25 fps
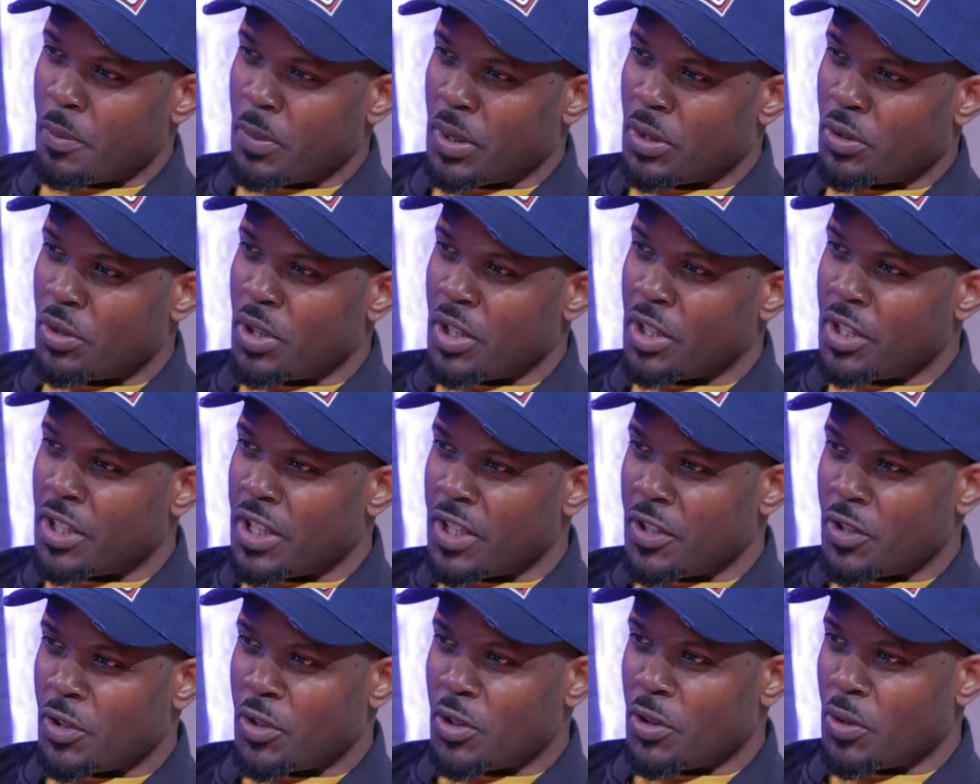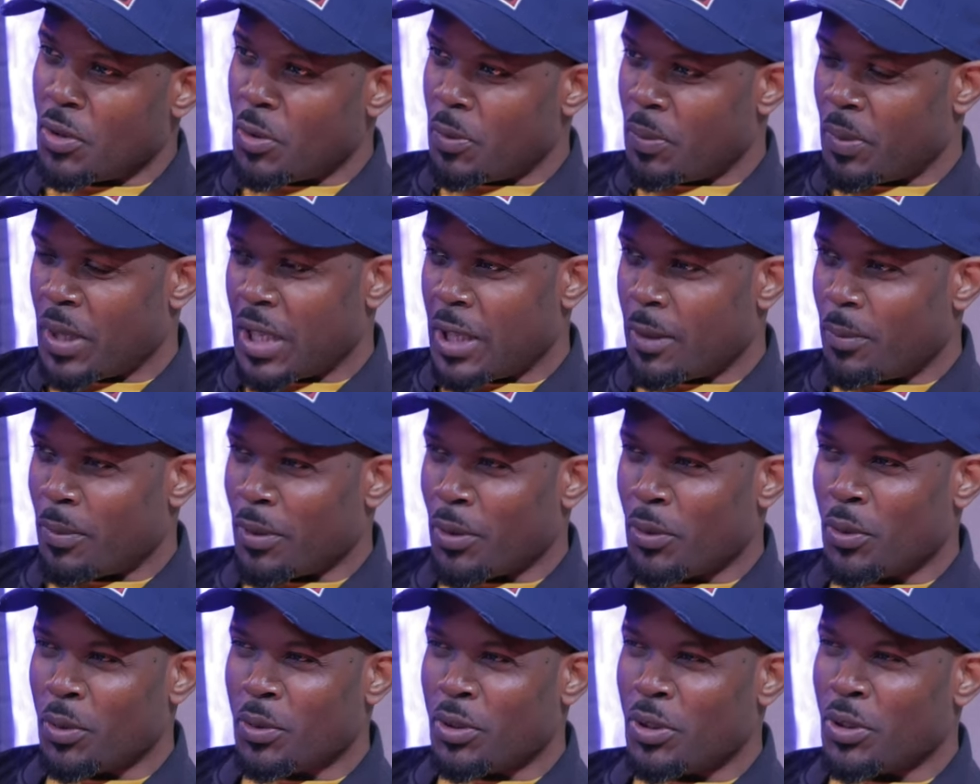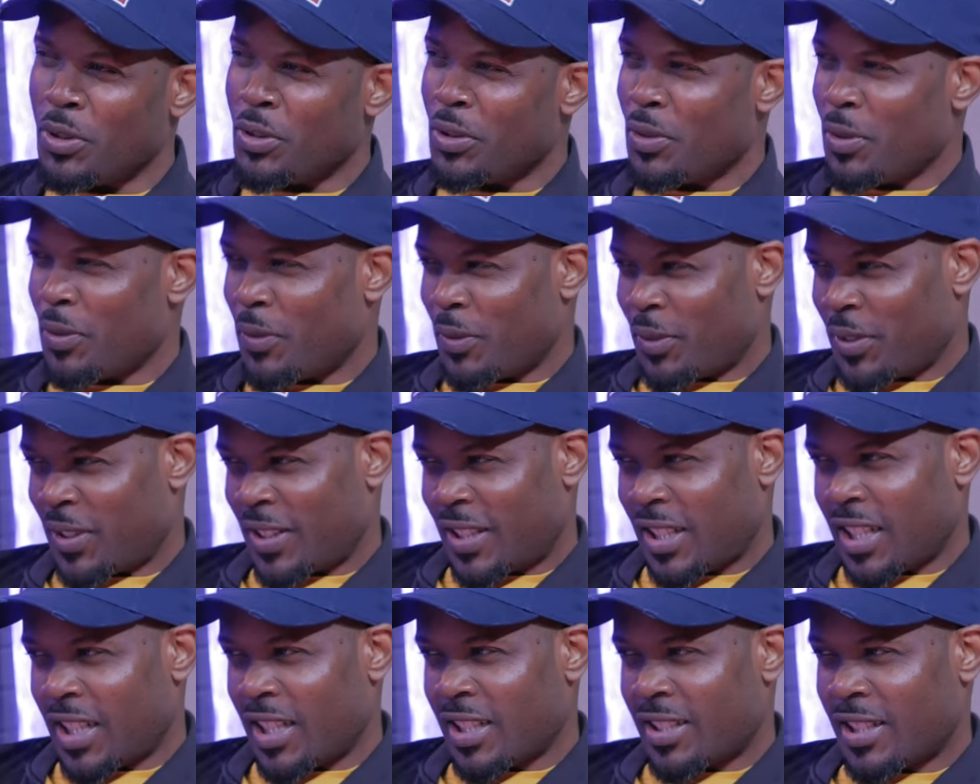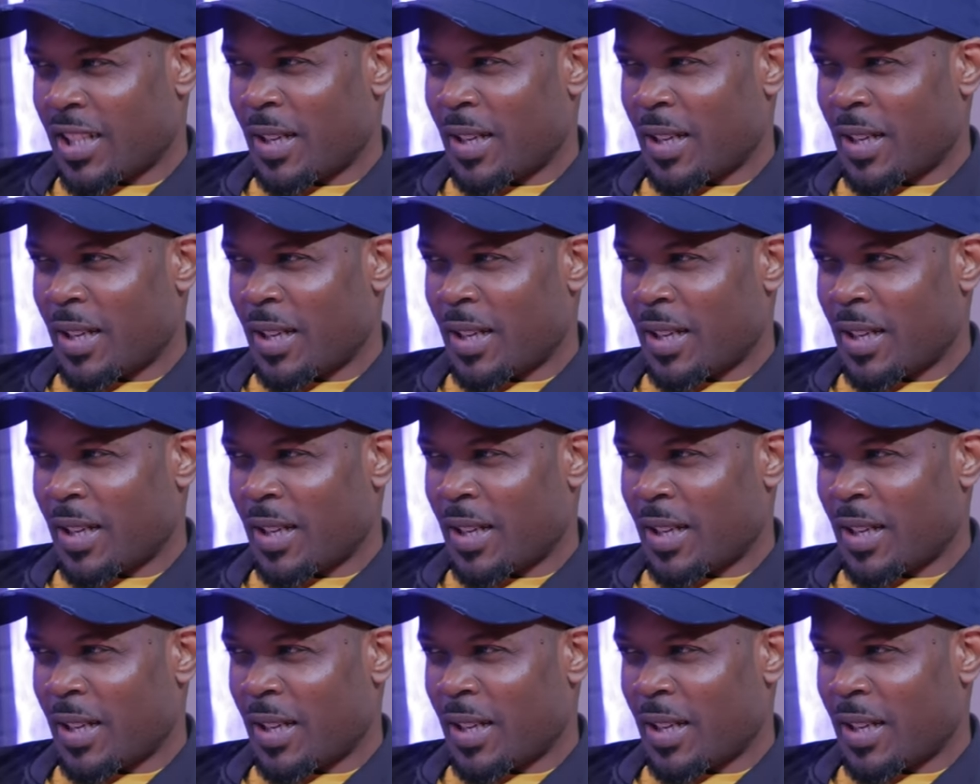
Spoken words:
Between these two people, who do you see